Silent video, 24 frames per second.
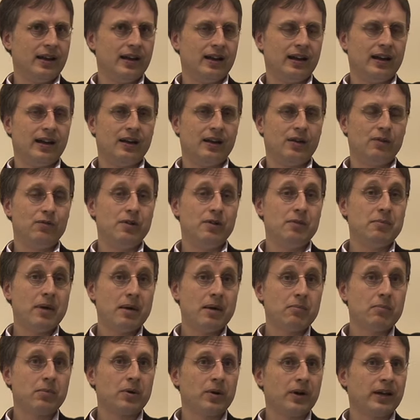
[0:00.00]

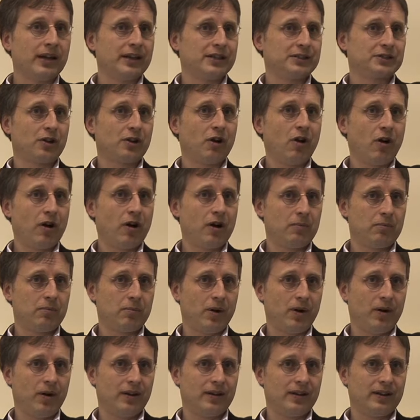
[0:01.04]
Remembering is the hard
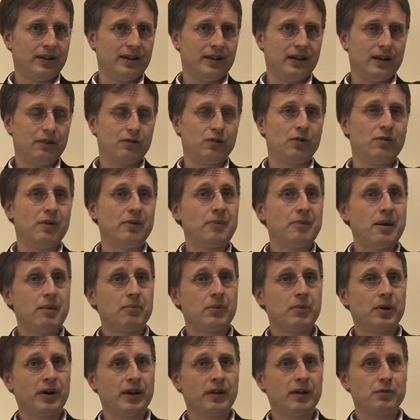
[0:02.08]
part, and therefore
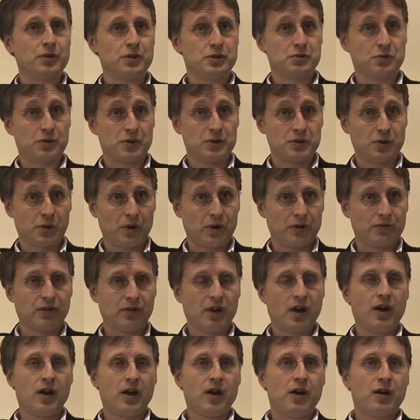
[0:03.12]
remembering was reserved
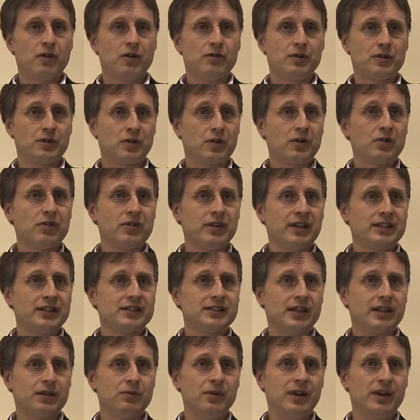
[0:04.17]
for those things
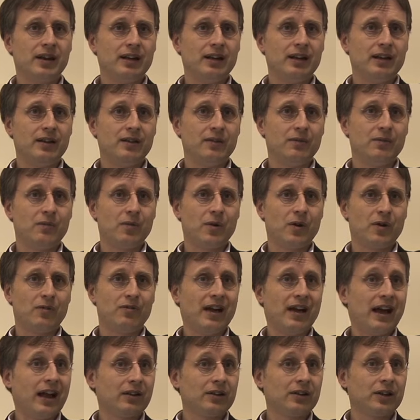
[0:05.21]
that really were
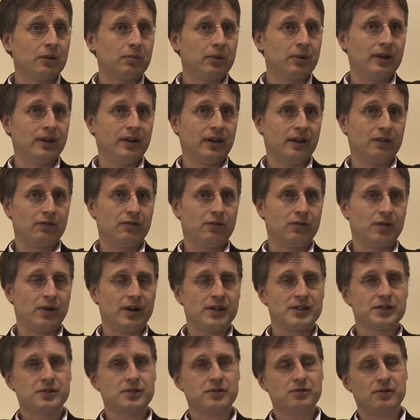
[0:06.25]
valuable enough for
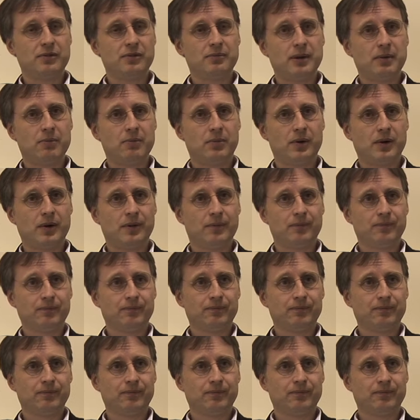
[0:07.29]
us to remember.